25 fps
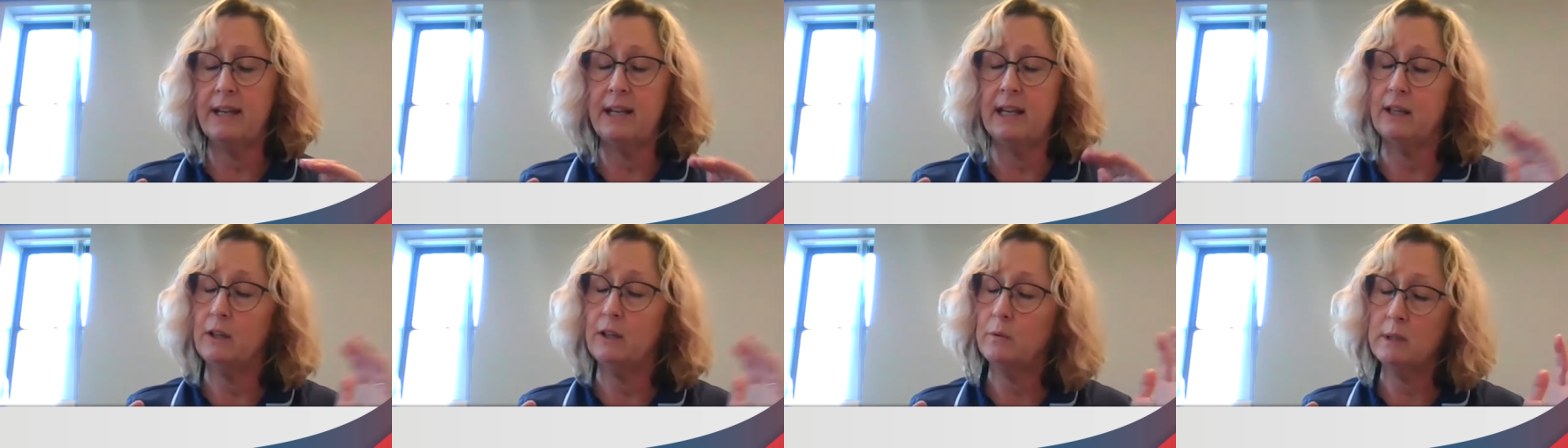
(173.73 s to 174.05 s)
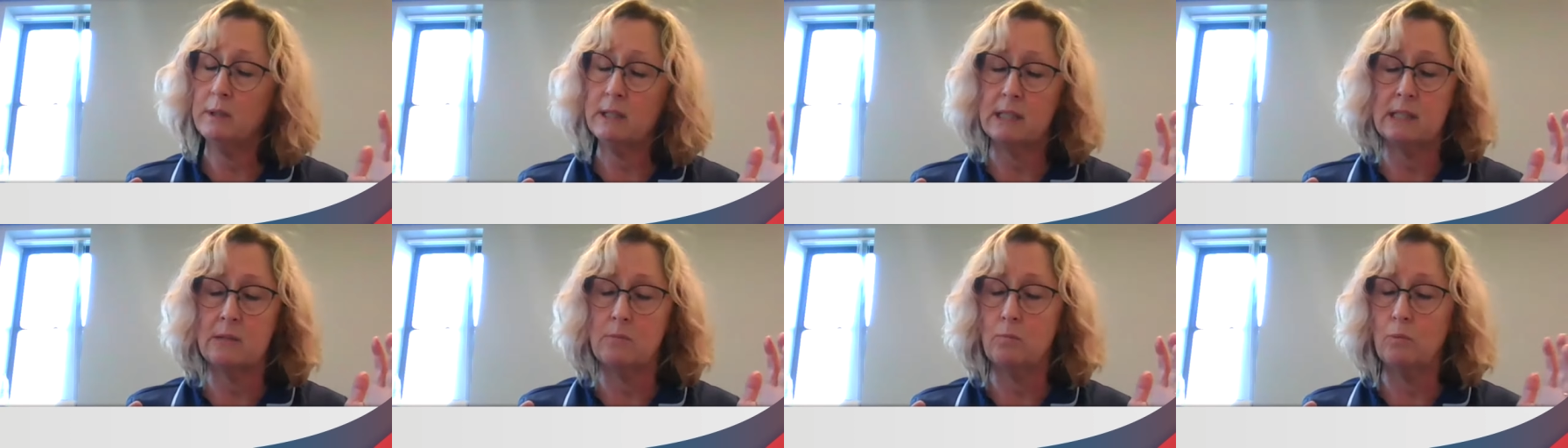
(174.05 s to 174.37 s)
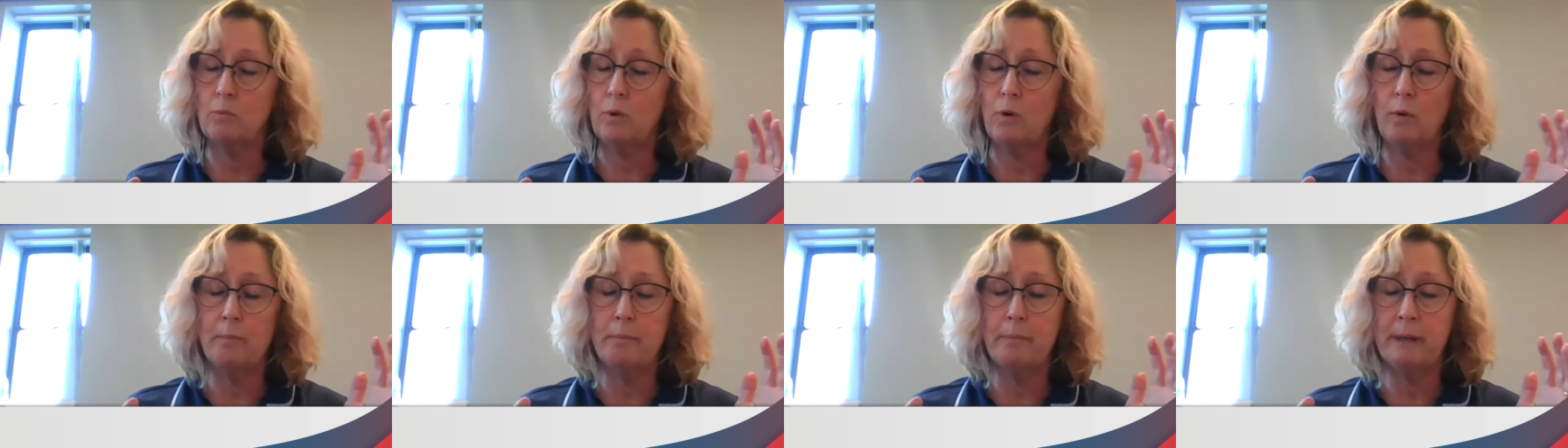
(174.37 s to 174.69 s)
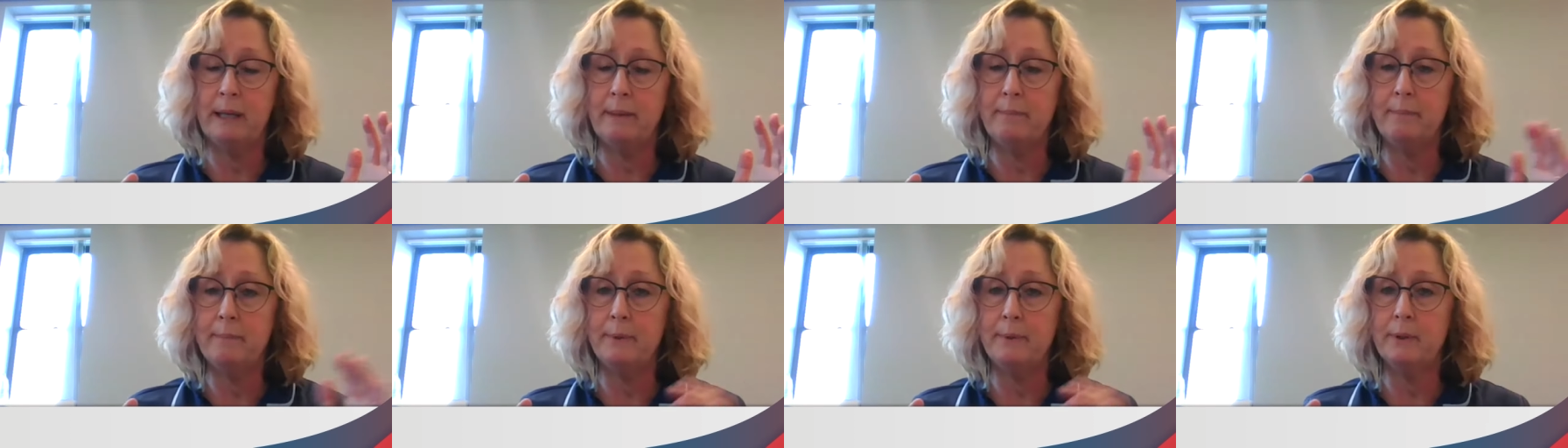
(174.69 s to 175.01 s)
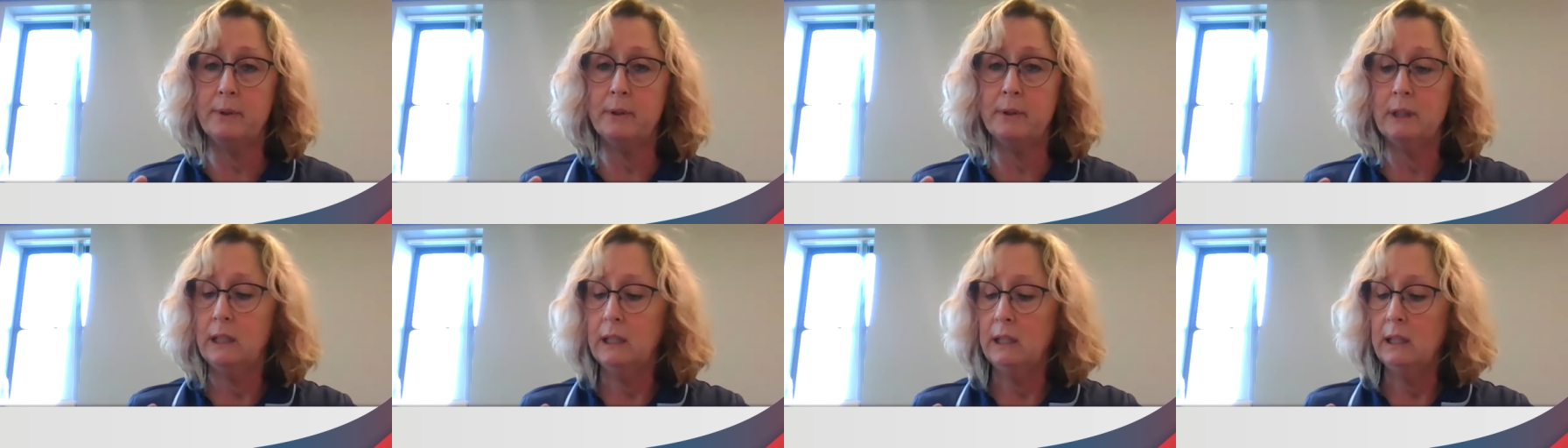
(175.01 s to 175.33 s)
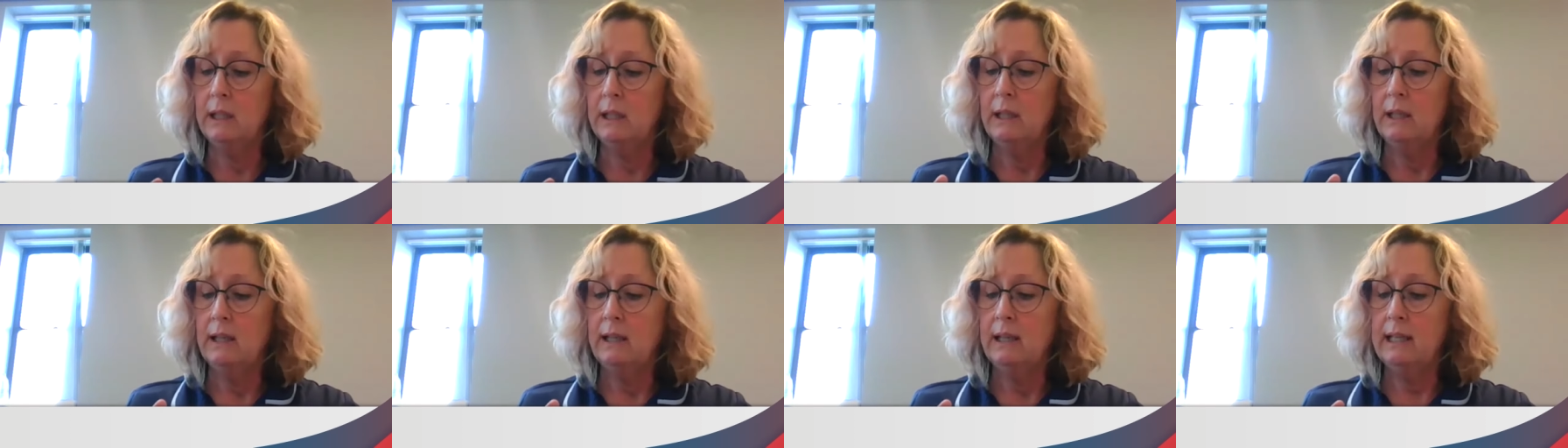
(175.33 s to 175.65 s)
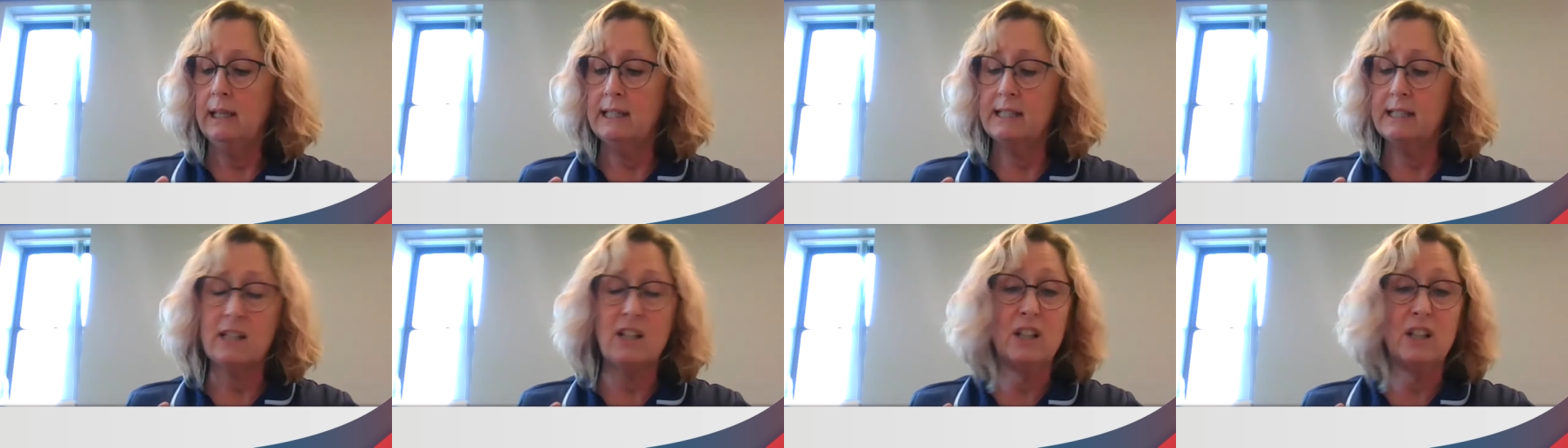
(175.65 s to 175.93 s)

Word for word: I always warn people it's